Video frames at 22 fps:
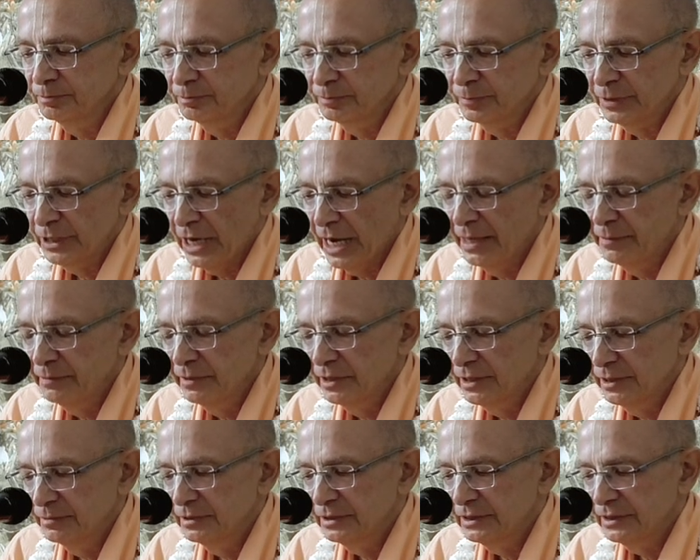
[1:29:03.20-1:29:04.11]

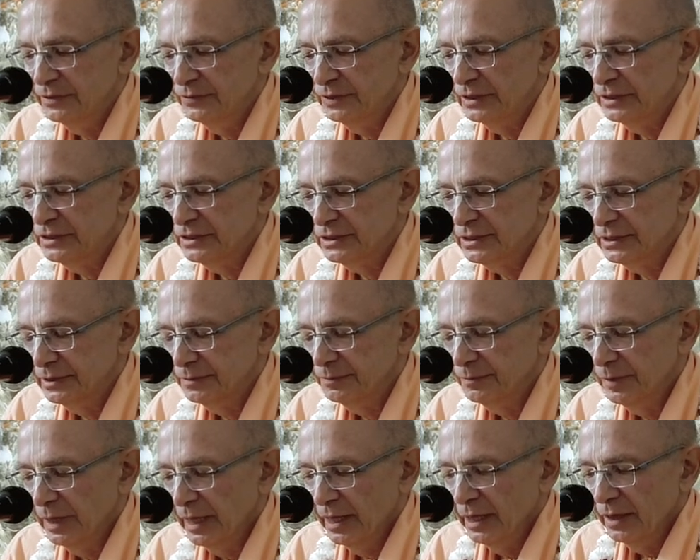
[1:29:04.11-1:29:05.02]
primary
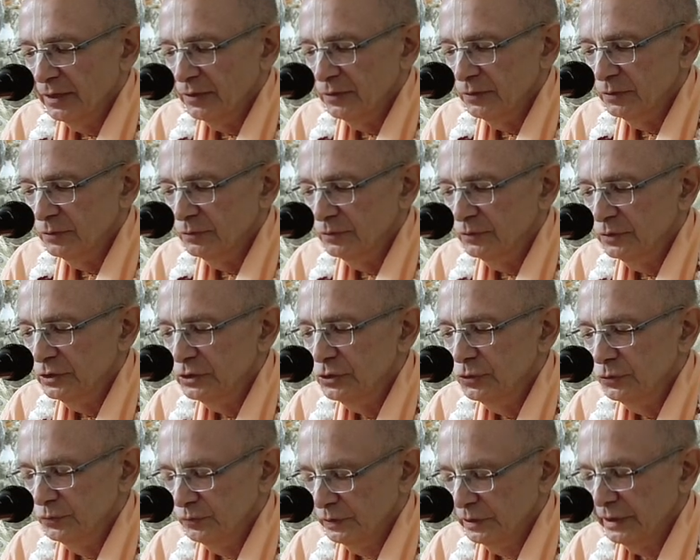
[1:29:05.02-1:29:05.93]
motivation, which
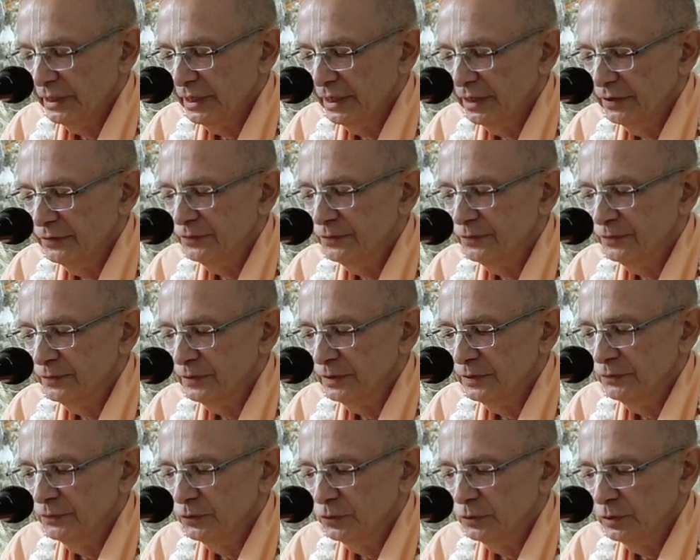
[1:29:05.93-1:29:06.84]
you will have
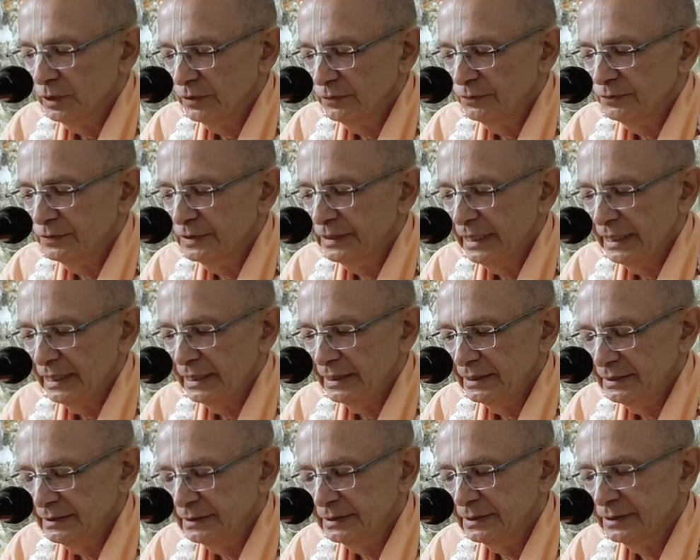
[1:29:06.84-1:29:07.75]
if you have
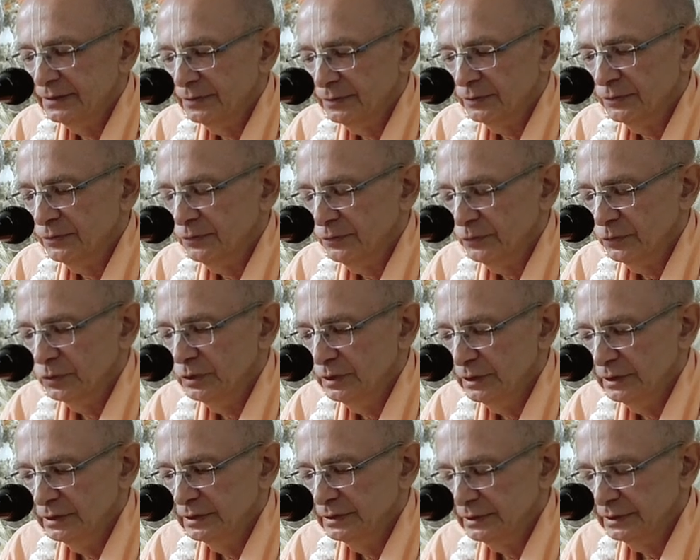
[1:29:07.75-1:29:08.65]
taste for
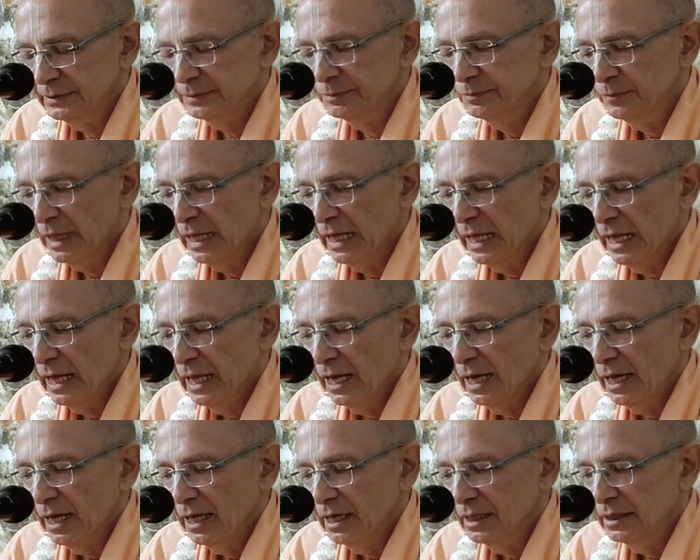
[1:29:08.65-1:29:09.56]
this,
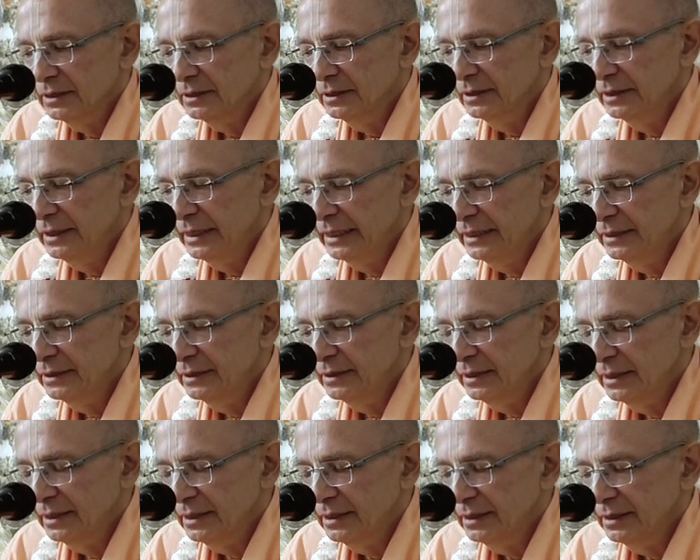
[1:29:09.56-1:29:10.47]
uh, then
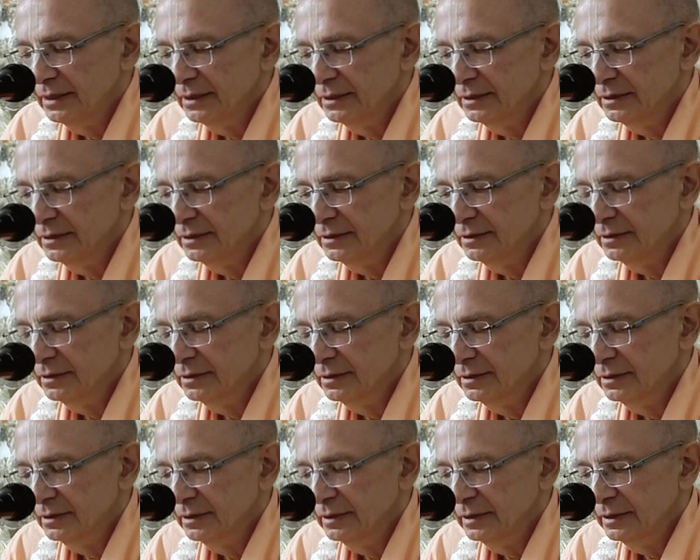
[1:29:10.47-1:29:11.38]

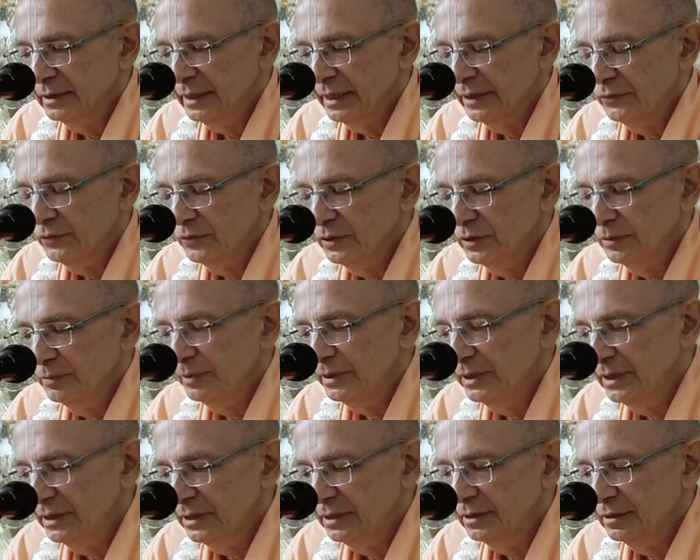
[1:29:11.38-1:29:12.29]
uh, they will
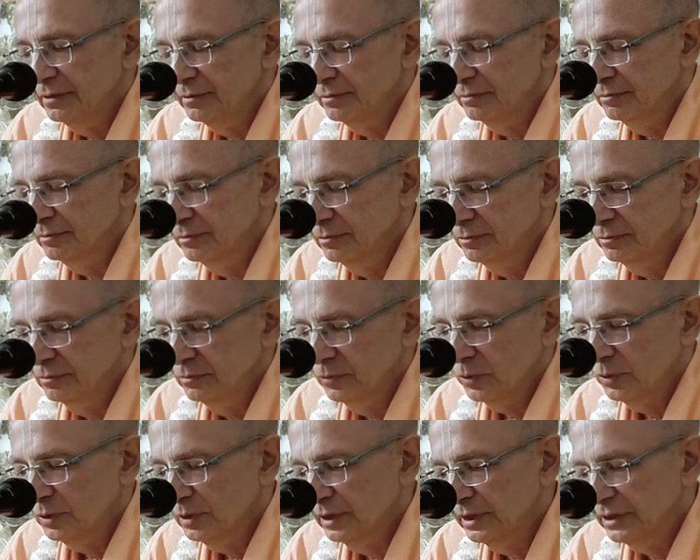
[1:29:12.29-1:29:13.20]
be
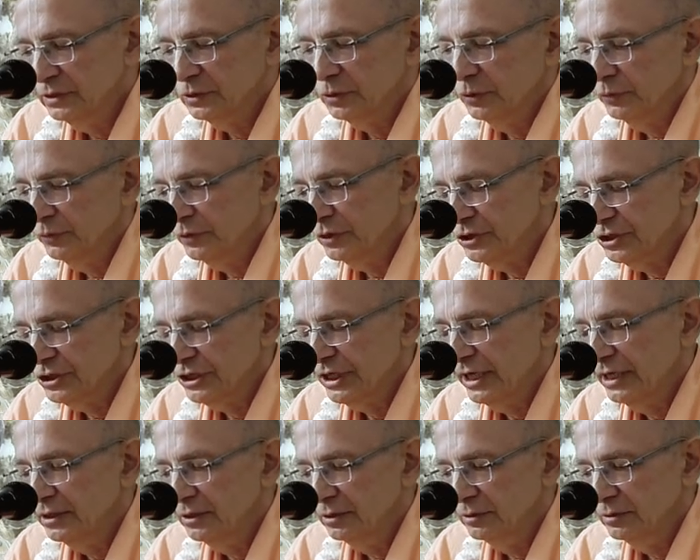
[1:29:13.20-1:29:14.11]
more or less
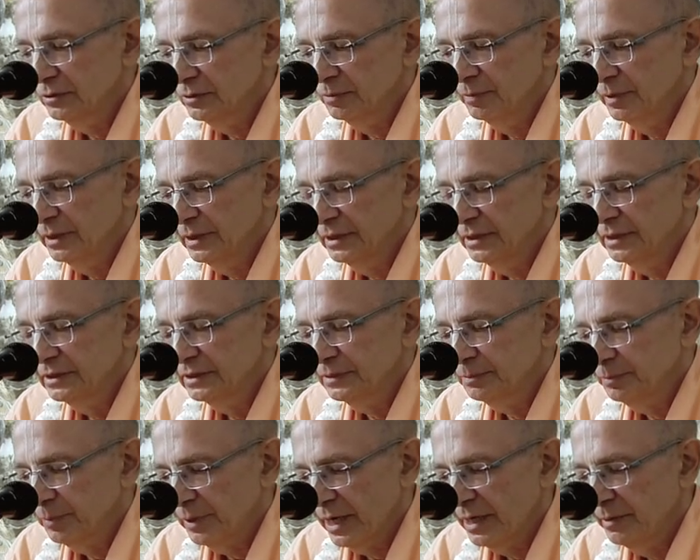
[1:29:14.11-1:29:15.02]
overshadowed by this
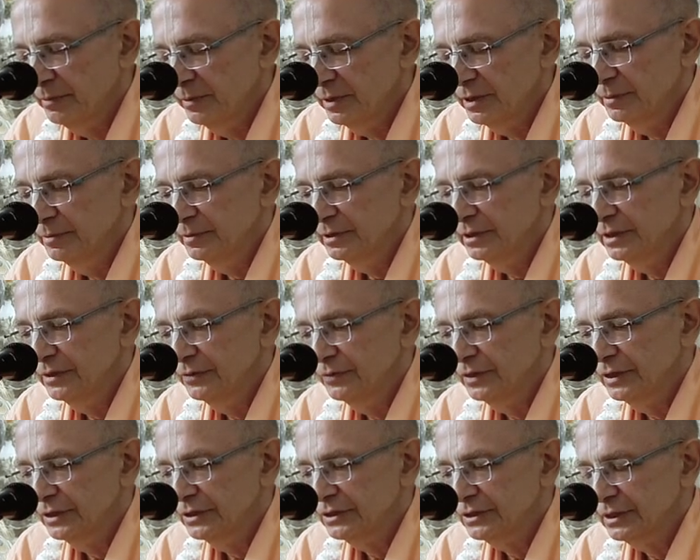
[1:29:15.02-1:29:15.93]
primary
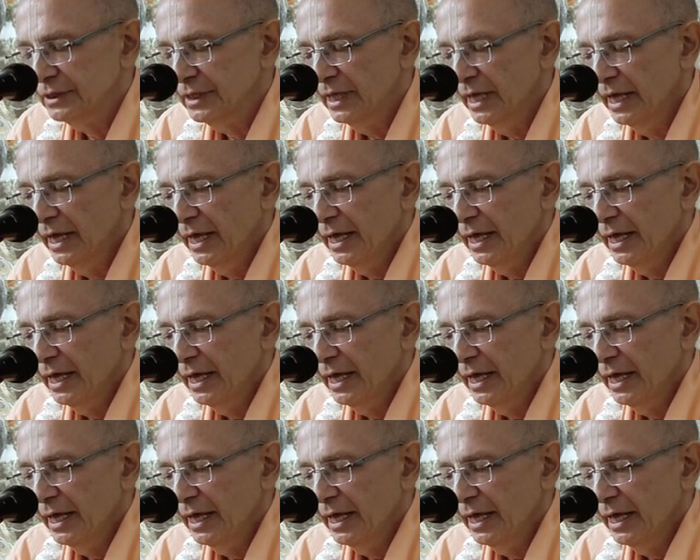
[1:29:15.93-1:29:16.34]
motivation.